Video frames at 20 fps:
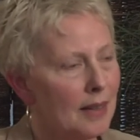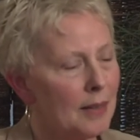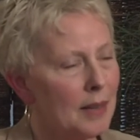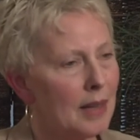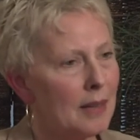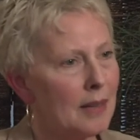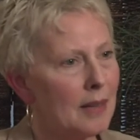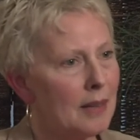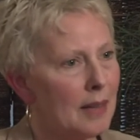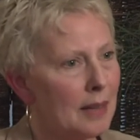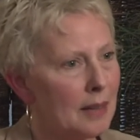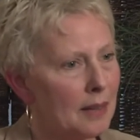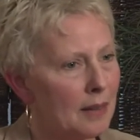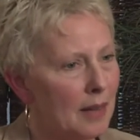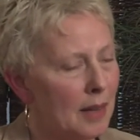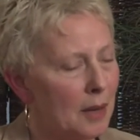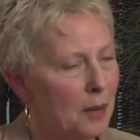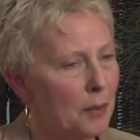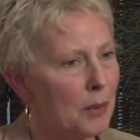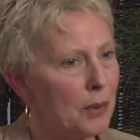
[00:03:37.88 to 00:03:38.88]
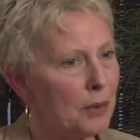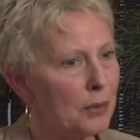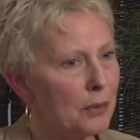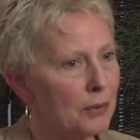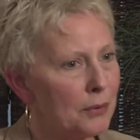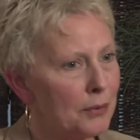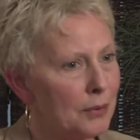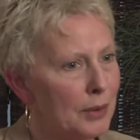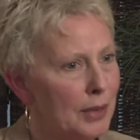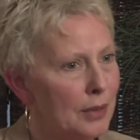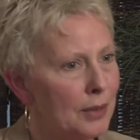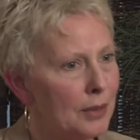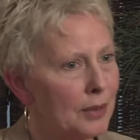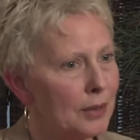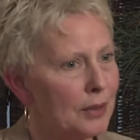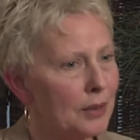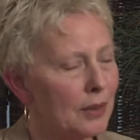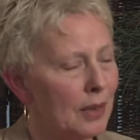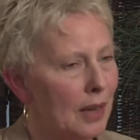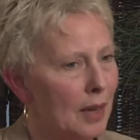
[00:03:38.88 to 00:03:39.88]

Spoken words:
that they will feel